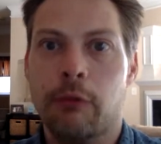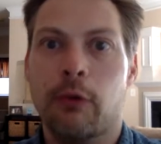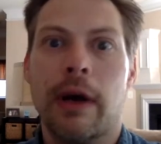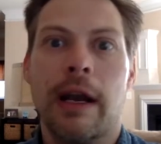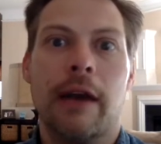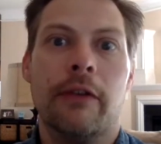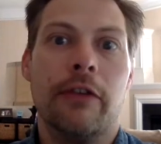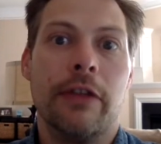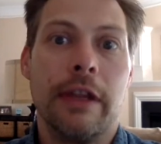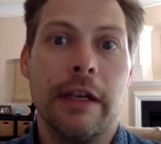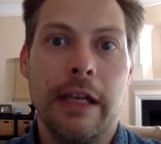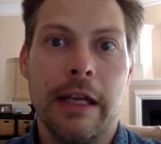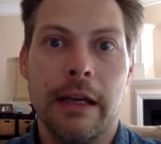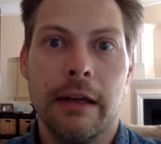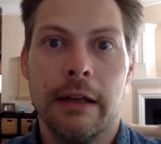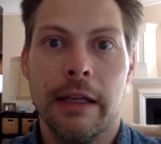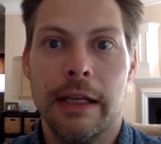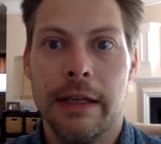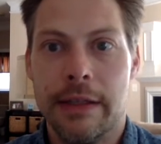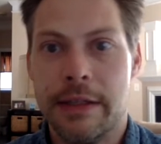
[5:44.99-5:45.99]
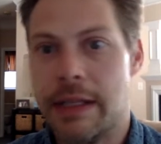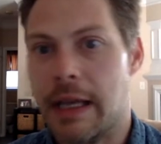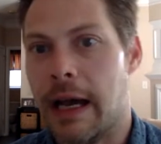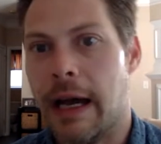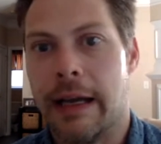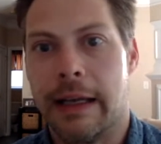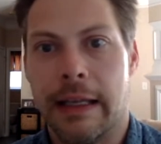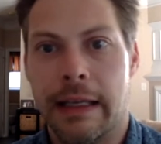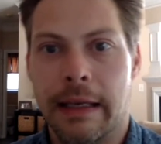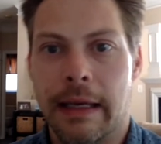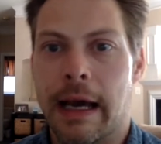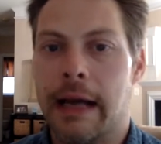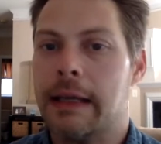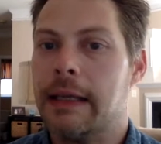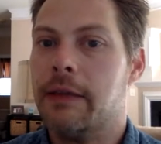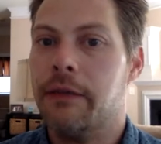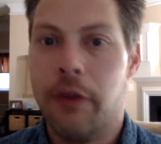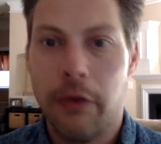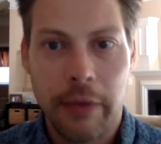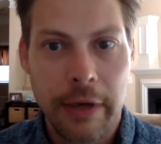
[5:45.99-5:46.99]
Whatever the deal is, I cannot
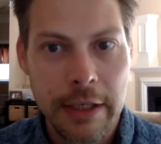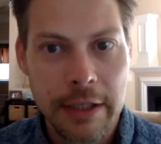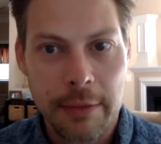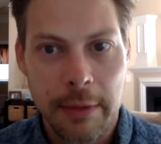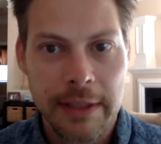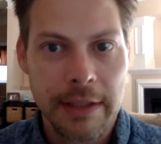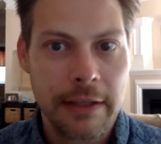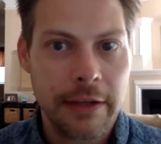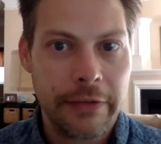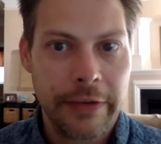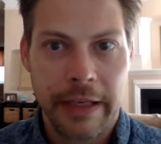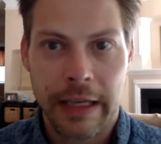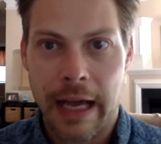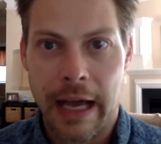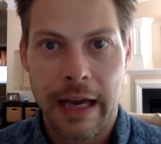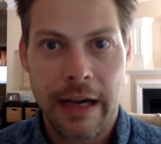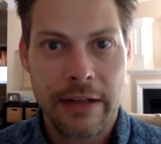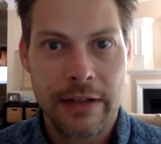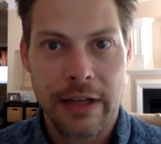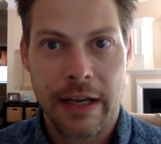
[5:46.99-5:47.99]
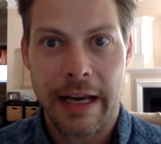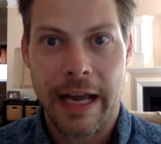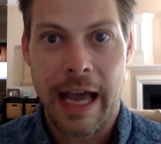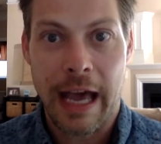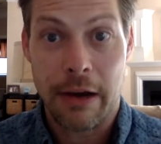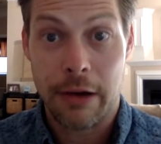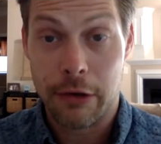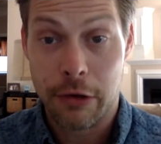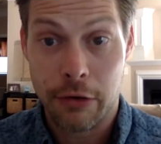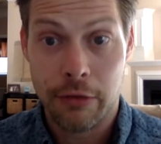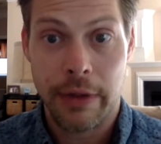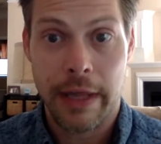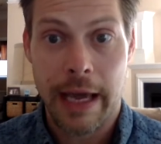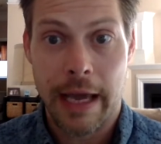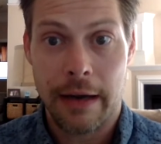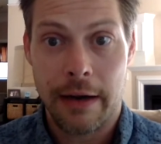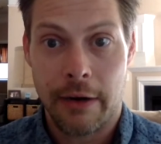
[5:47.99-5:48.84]
give you any specific guidance on how to do that.